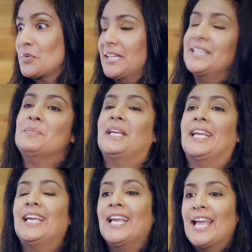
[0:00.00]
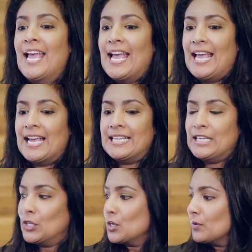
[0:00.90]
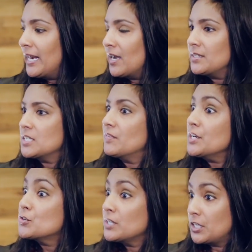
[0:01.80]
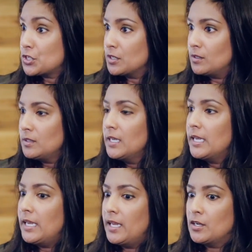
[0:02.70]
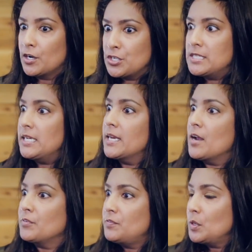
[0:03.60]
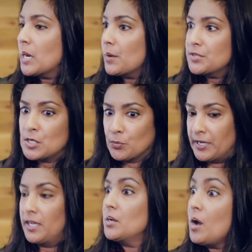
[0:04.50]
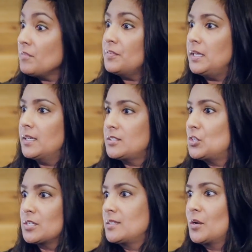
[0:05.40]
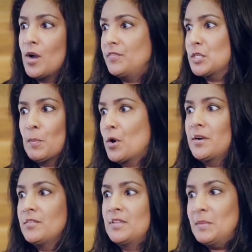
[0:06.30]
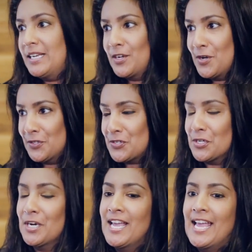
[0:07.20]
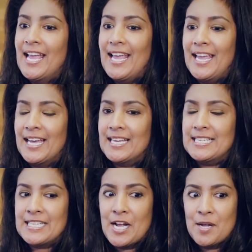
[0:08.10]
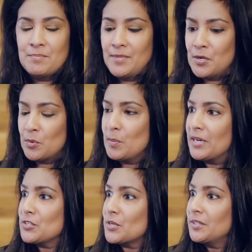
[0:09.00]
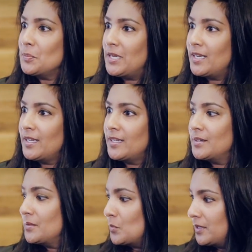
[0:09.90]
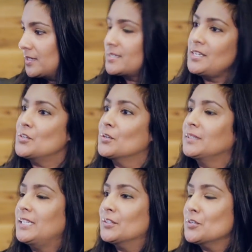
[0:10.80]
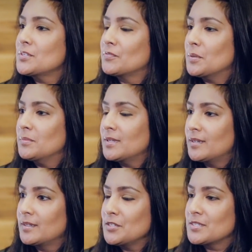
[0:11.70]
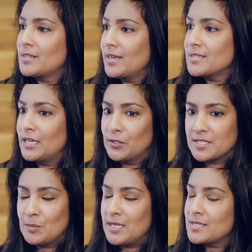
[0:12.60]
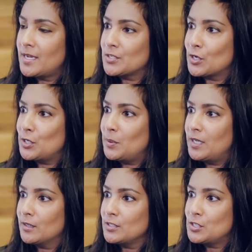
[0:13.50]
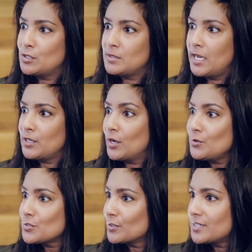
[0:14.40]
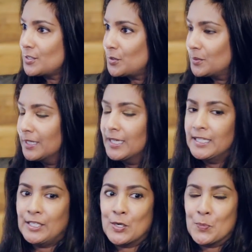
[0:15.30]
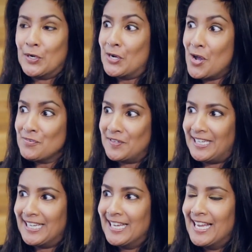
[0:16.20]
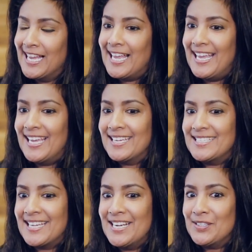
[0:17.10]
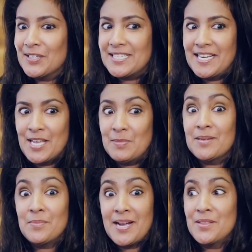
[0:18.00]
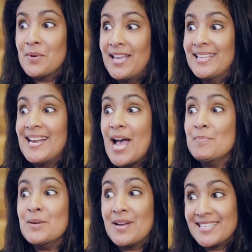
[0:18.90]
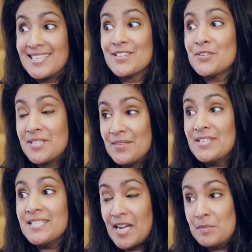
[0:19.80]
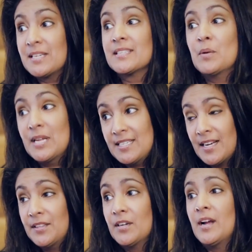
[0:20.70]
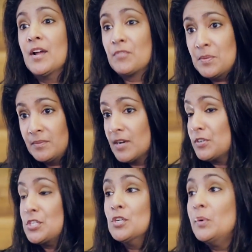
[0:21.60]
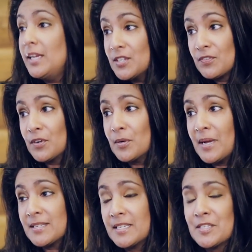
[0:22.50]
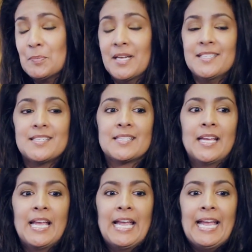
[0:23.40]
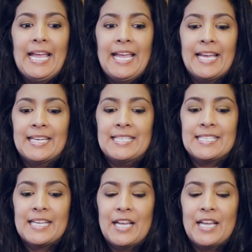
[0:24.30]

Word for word: running right, the meeting. Right, of course. And they look around. It's very traditional in Argentina every few hours to bring in coffee. It's just coffee is part of the meeting culture. And um, you know, we're about to start the meeting, and one of the senior leaders from the client side looks at me and says, "Are you here to take notes or to, you know, bring coffee?" And I kind of looked at him. And by the way, that happened about six or seven times because I went down there every every two weeks for about six months. And